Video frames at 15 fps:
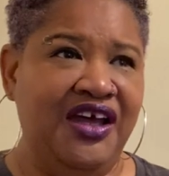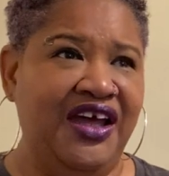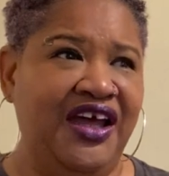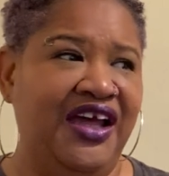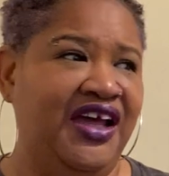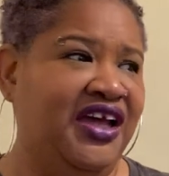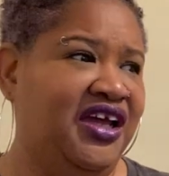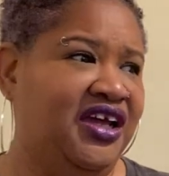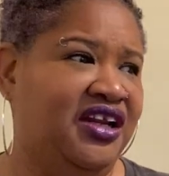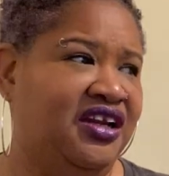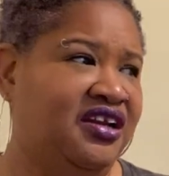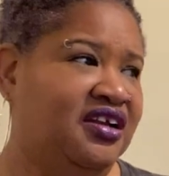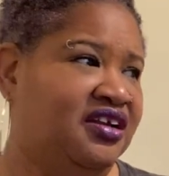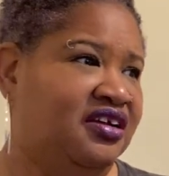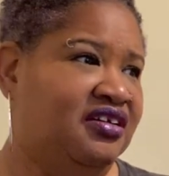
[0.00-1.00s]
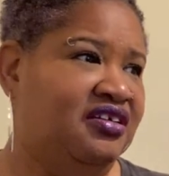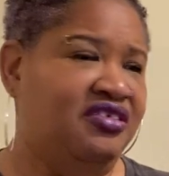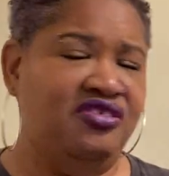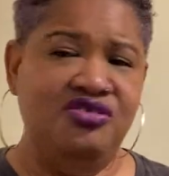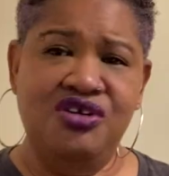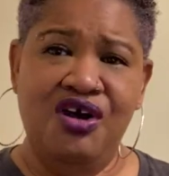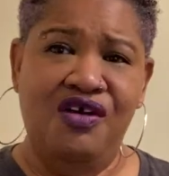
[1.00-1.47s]
And,
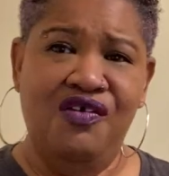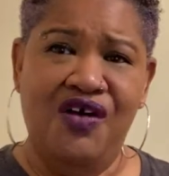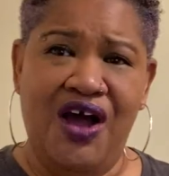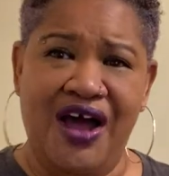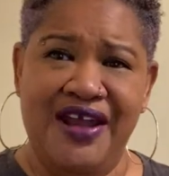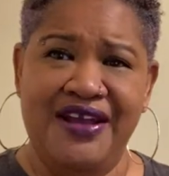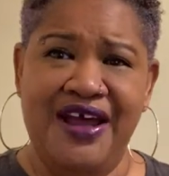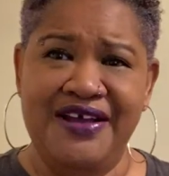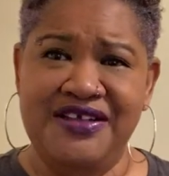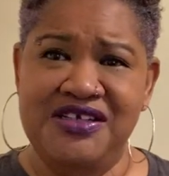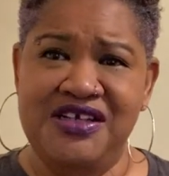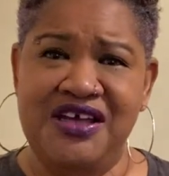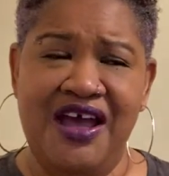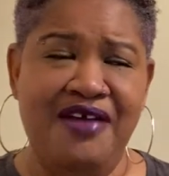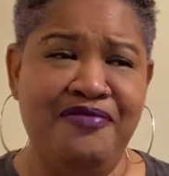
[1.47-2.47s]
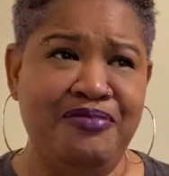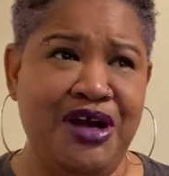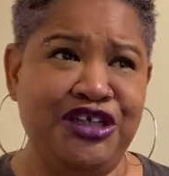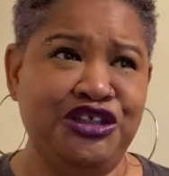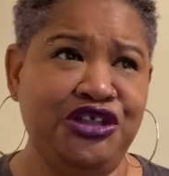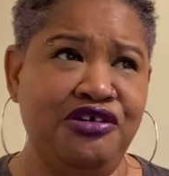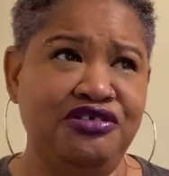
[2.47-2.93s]
you know, I like to have my
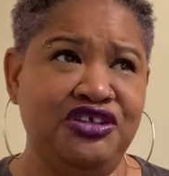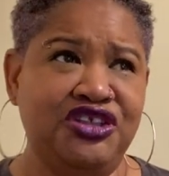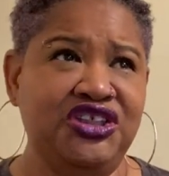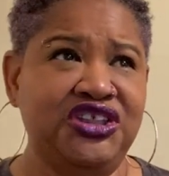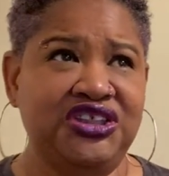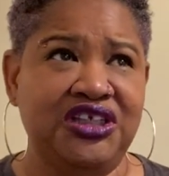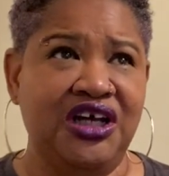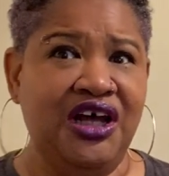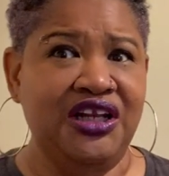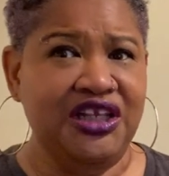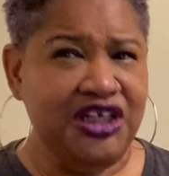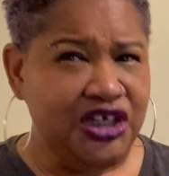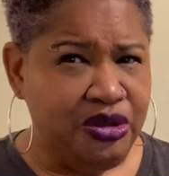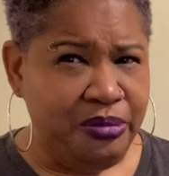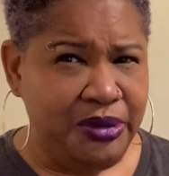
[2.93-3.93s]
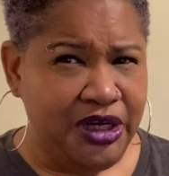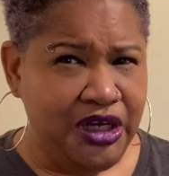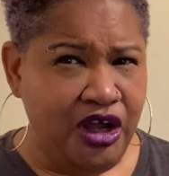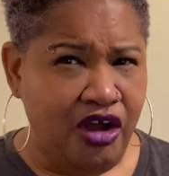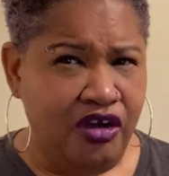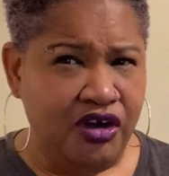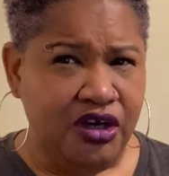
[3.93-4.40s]
shirts just a little bit
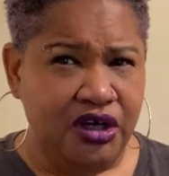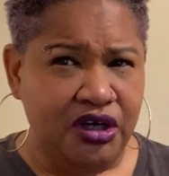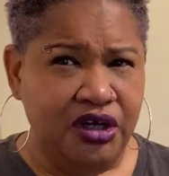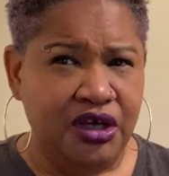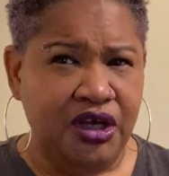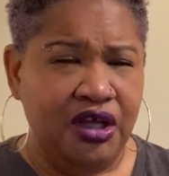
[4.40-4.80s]
longer